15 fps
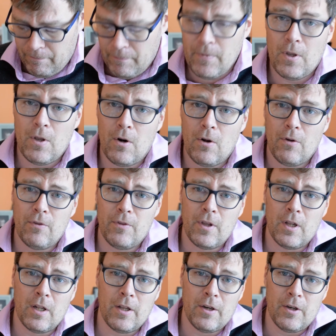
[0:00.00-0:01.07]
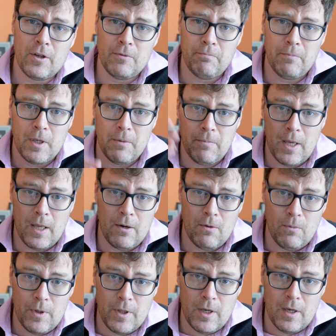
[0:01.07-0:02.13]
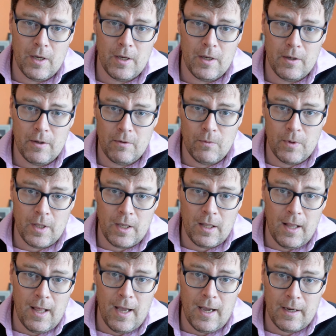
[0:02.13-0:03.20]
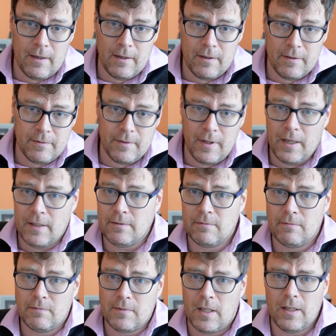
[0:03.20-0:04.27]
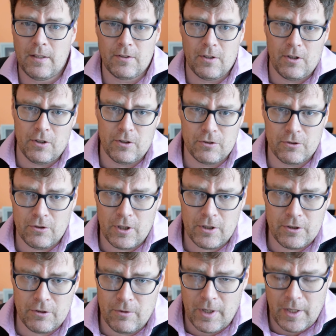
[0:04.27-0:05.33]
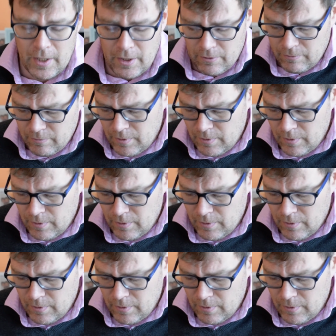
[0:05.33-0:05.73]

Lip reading: You know, the London Big Ben with the clock that I think is under construction right now.